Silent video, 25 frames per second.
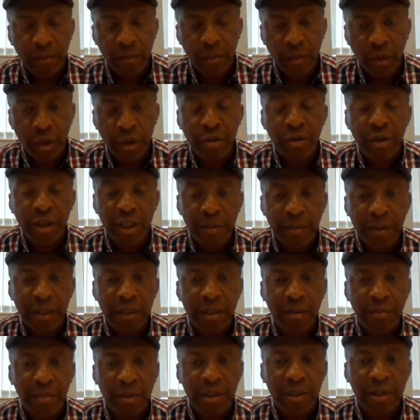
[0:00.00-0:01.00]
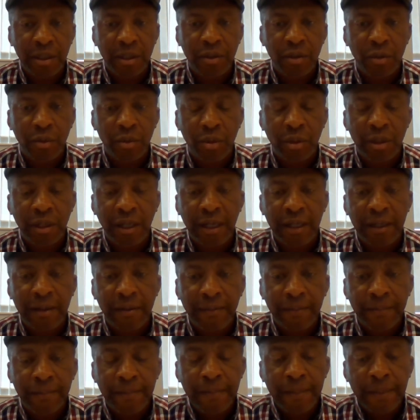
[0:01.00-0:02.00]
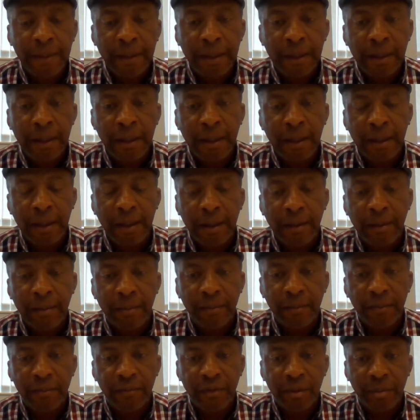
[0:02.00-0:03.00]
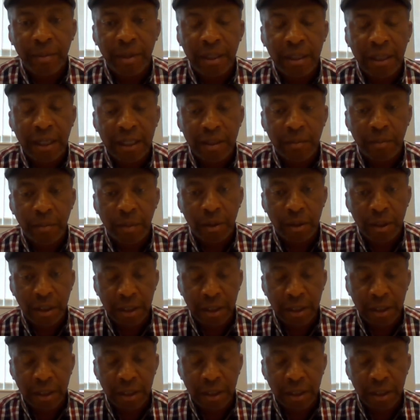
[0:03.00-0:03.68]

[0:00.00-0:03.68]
what do you expect the business to look like from a cash budget